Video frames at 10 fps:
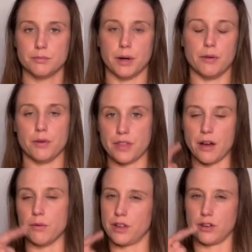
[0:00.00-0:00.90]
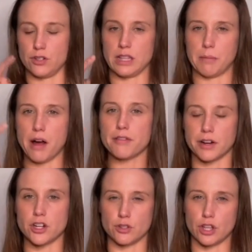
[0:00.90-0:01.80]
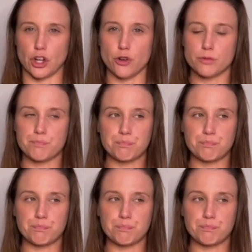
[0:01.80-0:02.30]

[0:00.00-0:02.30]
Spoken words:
but with that, without using the mouth, right? Using the nose.